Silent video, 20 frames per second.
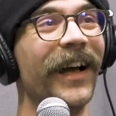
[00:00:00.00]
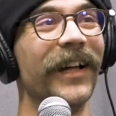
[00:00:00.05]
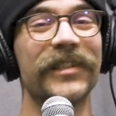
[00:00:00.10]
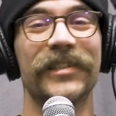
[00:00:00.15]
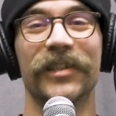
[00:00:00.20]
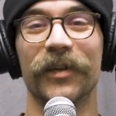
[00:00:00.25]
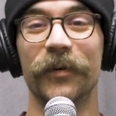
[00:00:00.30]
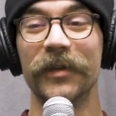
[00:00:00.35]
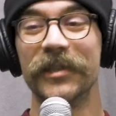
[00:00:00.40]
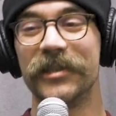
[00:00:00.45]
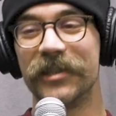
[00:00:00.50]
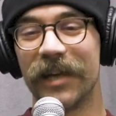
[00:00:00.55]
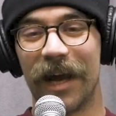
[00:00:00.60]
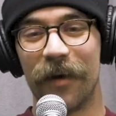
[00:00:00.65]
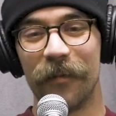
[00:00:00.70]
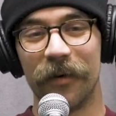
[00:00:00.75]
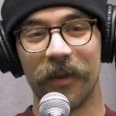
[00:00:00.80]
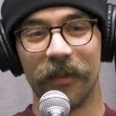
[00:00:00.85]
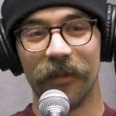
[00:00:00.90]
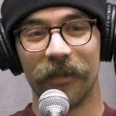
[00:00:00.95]
And so we
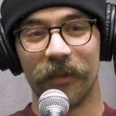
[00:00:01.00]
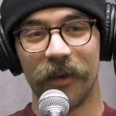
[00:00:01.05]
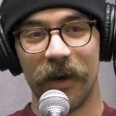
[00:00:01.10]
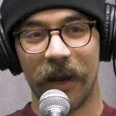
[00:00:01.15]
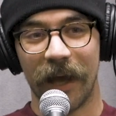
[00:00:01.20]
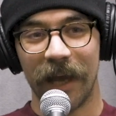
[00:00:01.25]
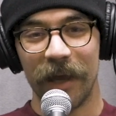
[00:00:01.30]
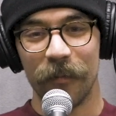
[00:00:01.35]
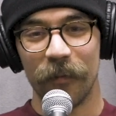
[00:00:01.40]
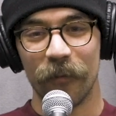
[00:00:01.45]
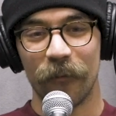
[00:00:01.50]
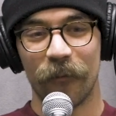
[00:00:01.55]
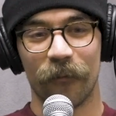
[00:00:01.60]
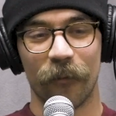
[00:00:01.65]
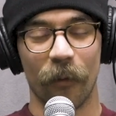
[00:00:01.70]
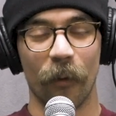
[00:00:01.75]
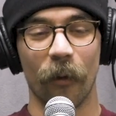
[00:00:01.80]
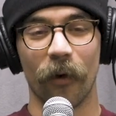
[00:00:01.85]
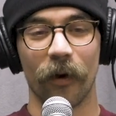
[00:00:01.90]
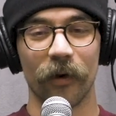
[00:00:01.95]
jammed the night
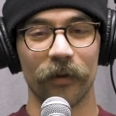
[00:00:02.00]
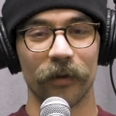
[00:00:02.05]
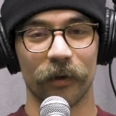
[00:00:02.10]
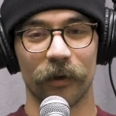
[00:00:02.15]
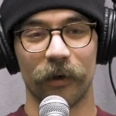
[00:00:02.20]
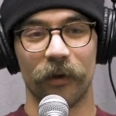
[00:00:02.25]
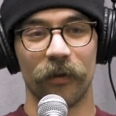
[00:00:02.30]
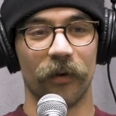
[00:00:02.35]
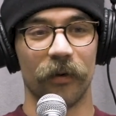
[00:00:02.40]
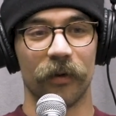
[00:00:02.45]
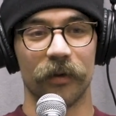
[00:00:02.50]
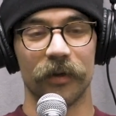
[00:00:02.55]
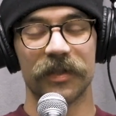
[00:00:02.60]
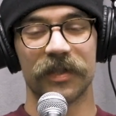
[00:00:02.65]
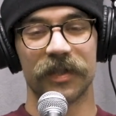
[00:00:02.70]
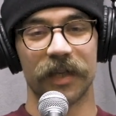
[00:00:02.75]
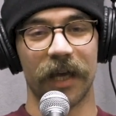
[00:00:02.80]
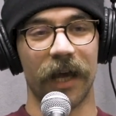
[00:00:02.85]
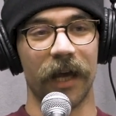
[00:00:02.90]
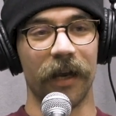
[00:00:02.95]
before, learned the whole
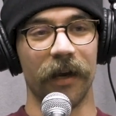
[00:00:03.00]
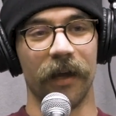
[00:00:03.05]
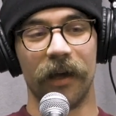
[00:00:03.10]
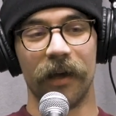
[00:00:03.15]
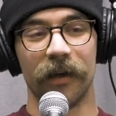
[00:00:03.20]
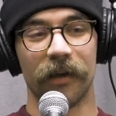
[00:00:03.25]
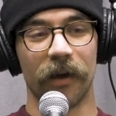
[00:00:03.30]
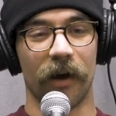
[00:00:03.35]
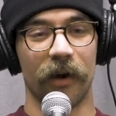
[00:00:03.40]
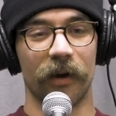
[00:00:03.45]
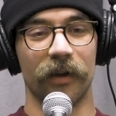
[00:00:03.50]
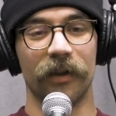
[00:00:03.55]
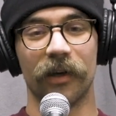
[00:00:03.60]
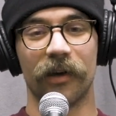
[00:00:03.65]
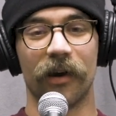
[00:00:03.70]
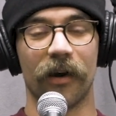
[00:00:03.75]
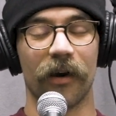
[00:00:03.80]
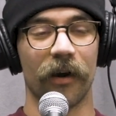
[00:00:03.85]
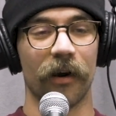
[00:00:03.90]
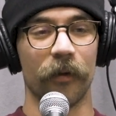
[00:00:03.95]
set, got in the
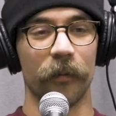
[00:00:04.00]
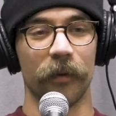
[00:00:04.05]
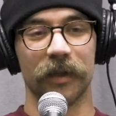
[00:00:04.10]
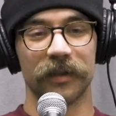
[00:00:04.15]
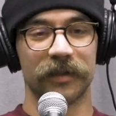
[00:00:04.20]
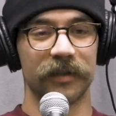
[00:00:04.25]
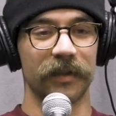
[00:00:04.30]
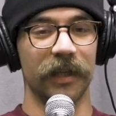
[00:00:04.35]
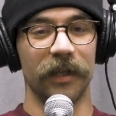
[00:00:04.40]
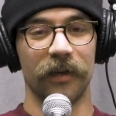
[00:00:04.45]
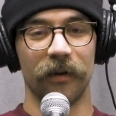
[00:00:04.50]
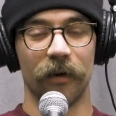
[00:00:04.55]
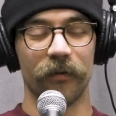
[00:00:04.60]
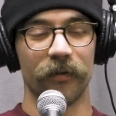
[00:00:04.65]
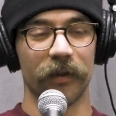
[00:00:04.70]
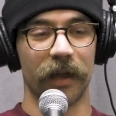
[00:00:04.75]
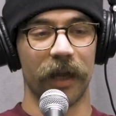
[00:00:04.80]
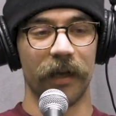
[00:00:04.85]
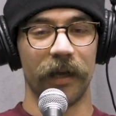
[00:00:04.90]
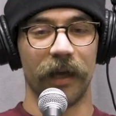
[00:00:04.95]
car. We all stayed
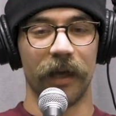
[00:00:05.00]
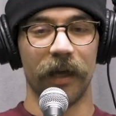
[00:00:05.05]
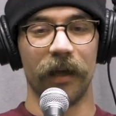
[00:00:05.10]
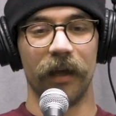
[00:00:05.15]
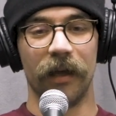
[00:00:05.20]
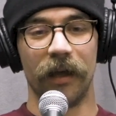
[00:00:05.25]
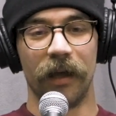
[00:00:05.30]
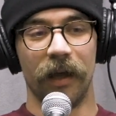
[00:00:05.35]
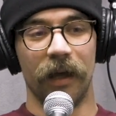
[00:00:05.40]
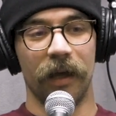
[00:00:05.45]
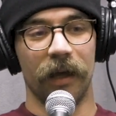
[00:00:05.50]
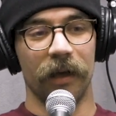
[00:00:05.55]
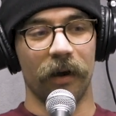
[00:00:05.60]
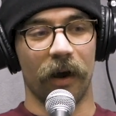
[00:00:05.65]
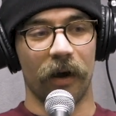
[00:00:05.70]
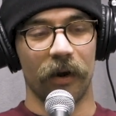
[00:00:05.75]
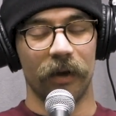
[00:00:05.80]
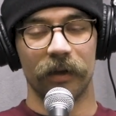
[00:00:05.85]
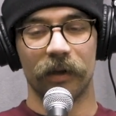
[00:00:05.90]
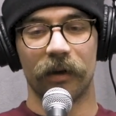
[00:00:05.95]
over that night,
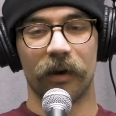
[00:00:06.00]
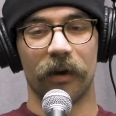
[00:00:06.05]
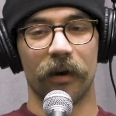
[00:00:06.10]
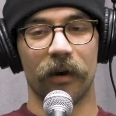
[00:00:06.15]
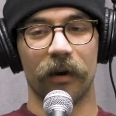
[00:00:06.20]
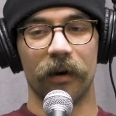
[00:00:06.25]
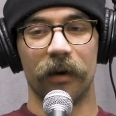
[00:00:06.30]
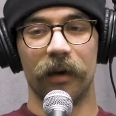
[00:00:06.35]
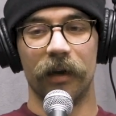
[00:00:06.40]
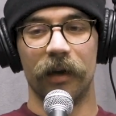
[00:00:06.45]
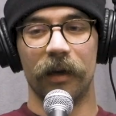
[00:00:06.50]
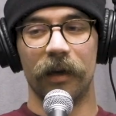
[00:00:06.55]
got in the car,